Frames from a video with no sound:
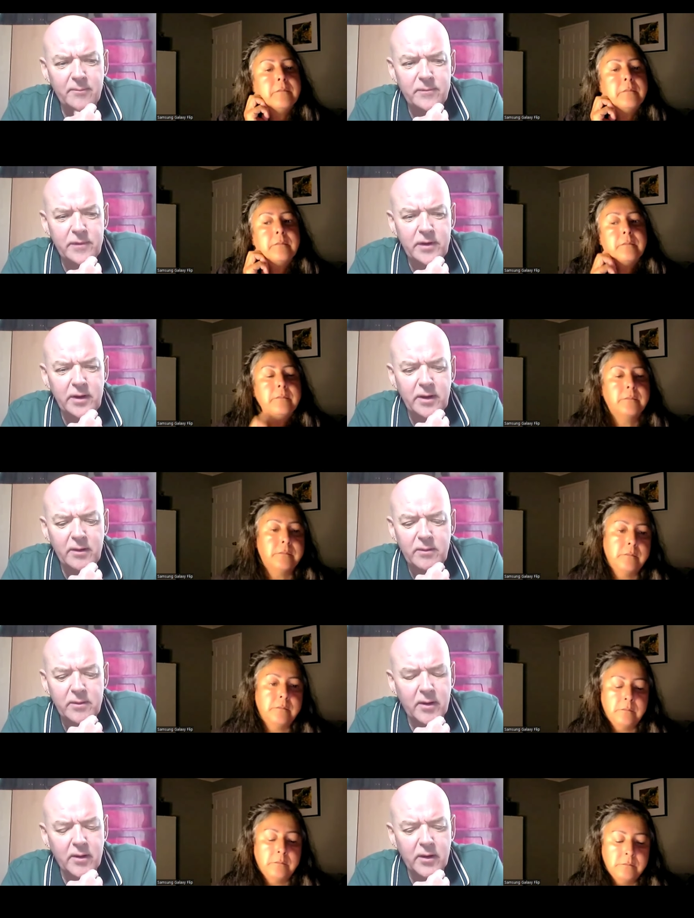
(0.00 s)
Speaker 1: um, you know,
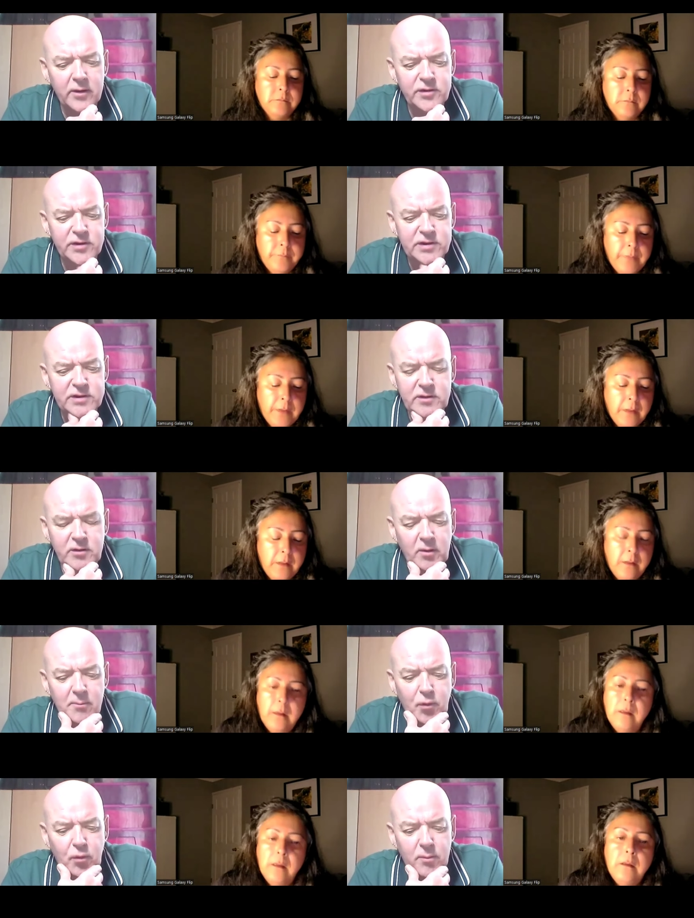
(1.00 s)
I, I just
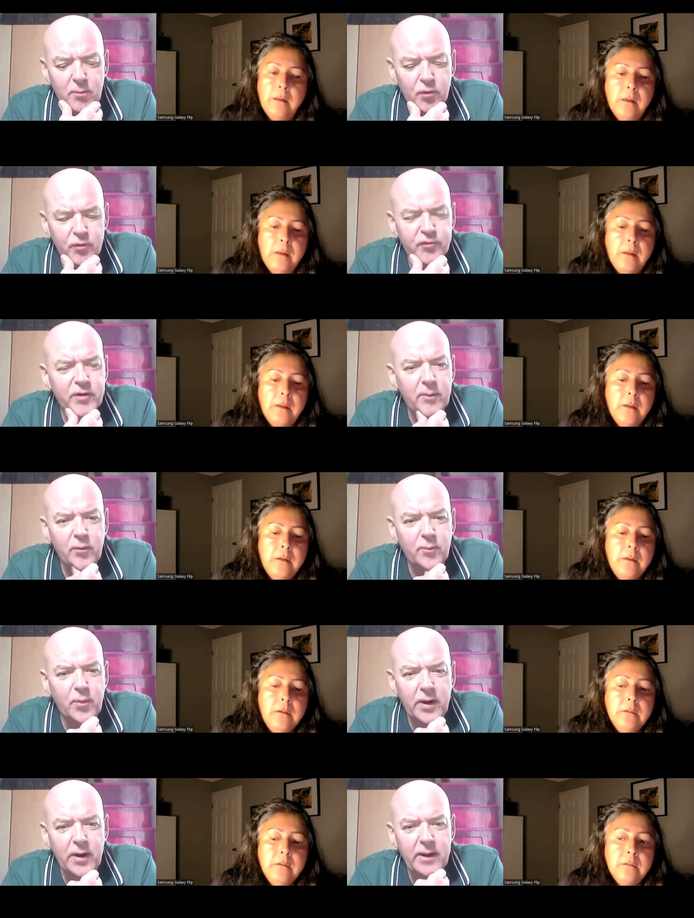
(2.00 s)
got more and more
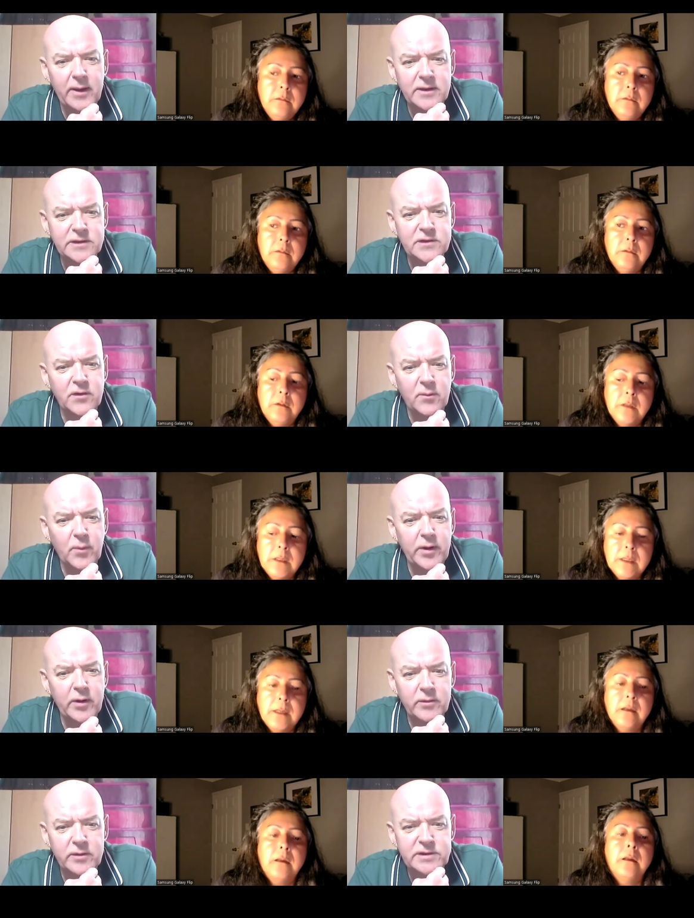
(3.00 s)
troubled by it as time
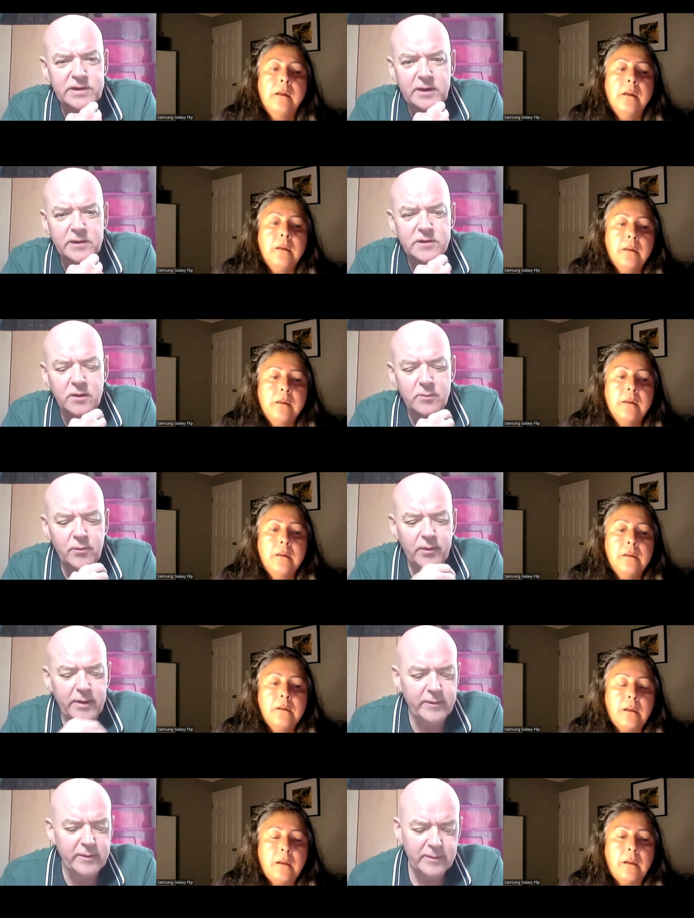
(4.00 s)
went on the second time
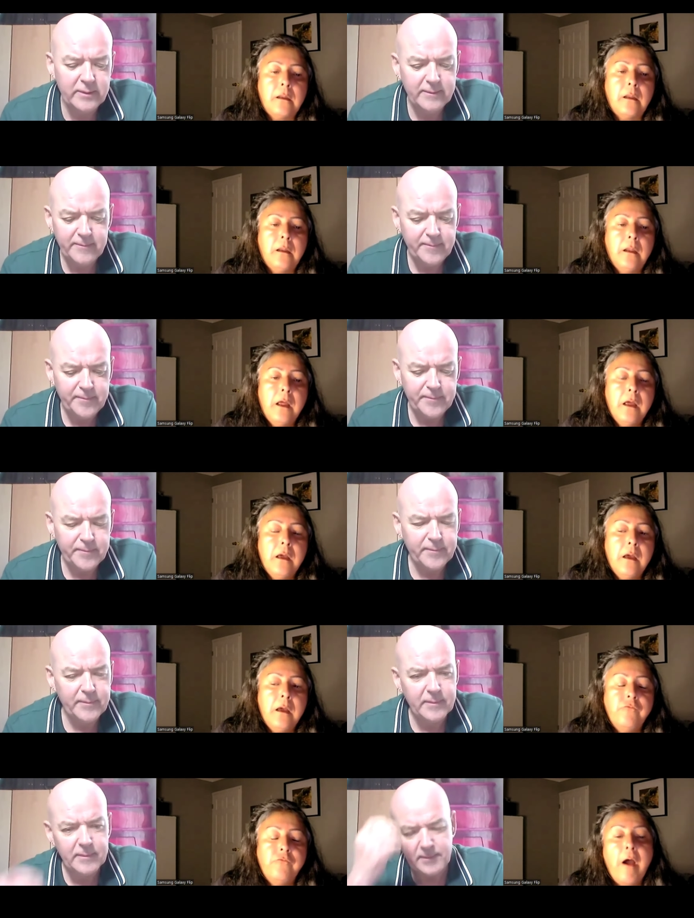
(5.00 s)
around.
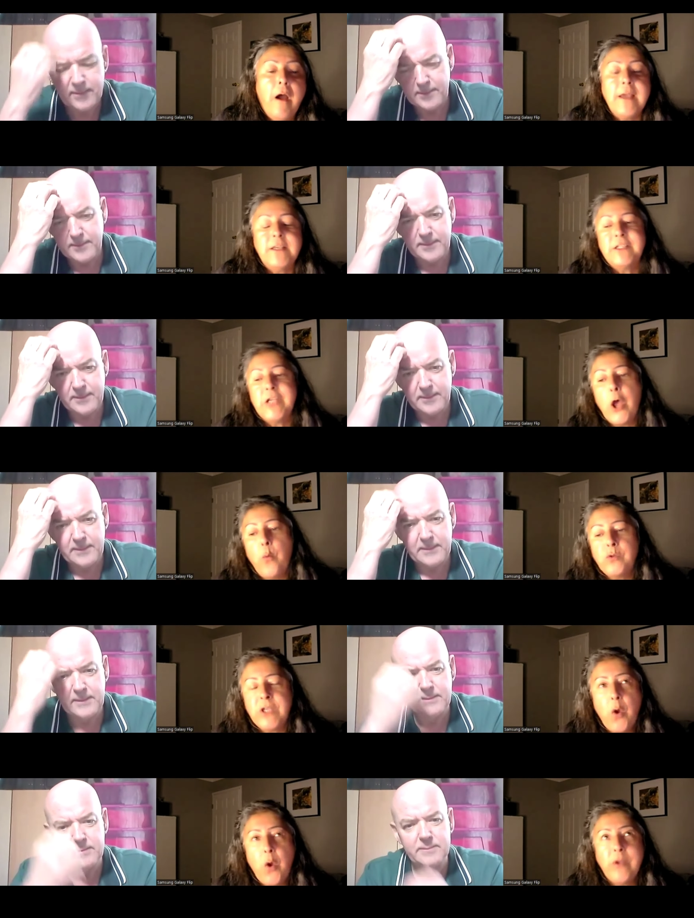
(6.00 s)
Speaker 2: Right. So,
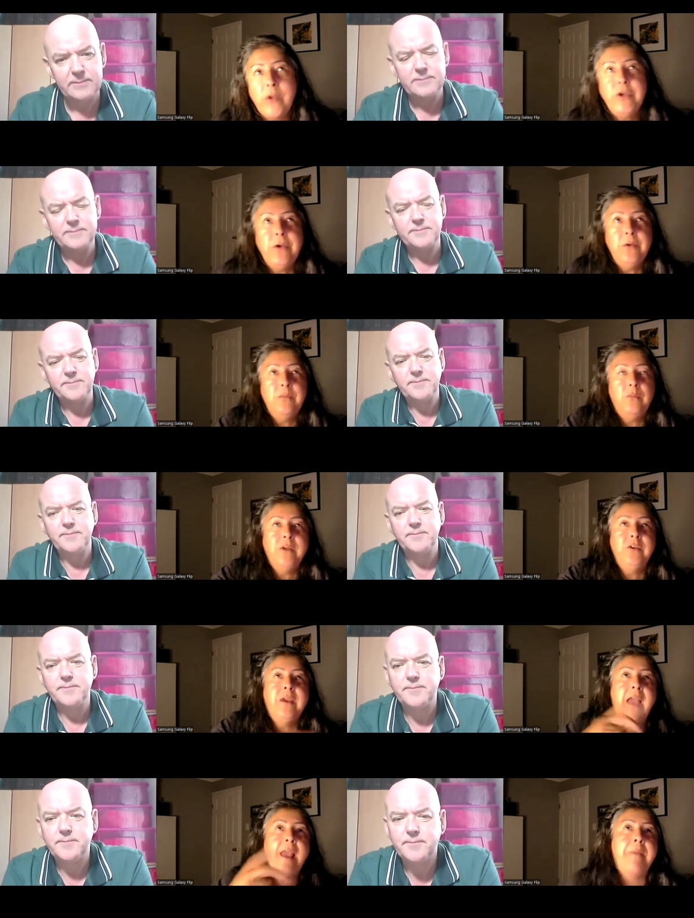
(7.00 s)
so when you when you
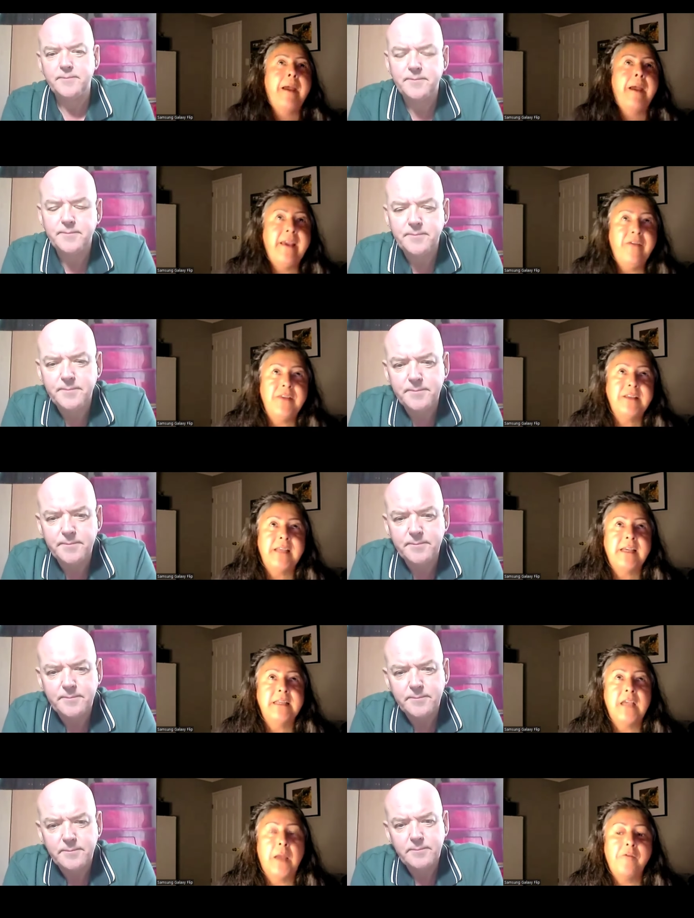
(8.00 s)
came back in the
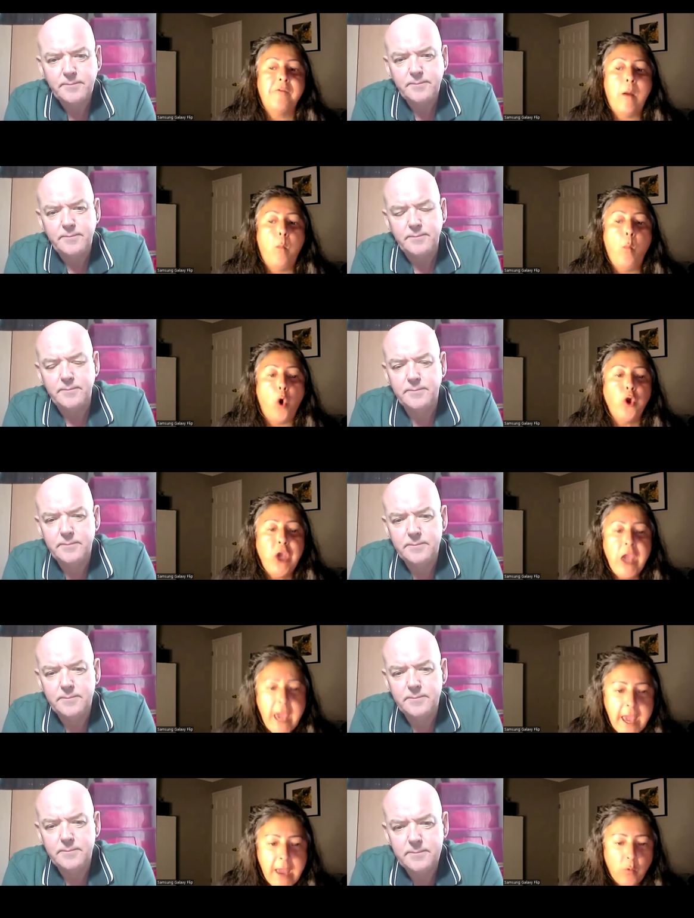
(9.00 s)
second time around, what
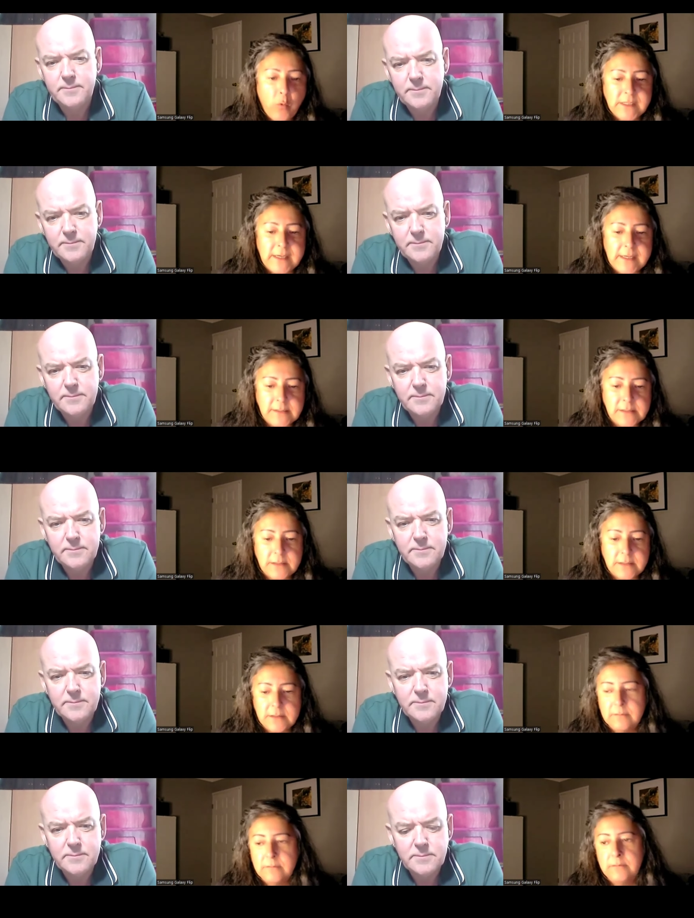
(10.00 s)
year was it?
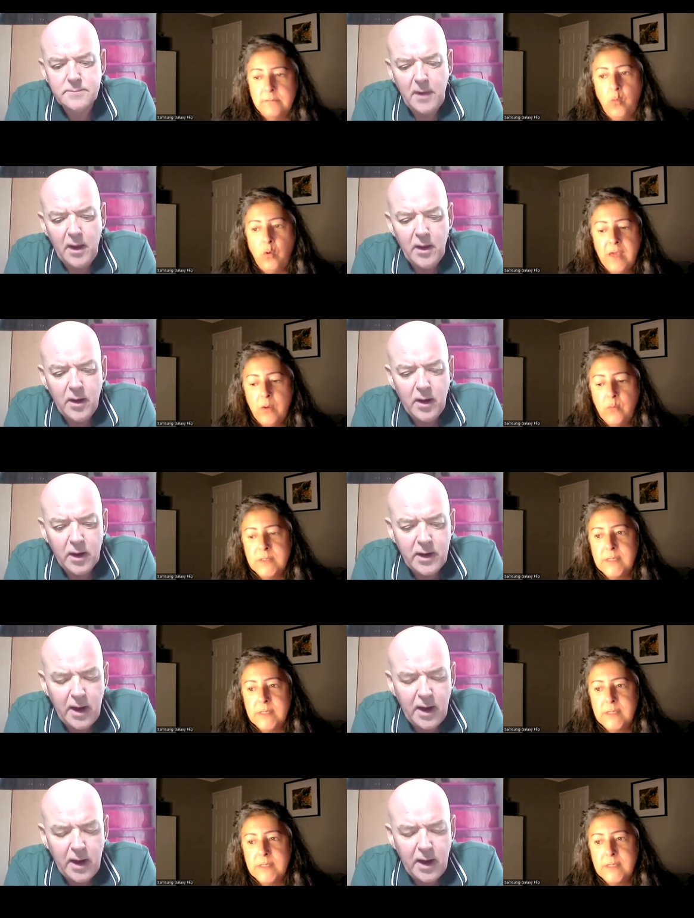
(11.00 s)
What year was I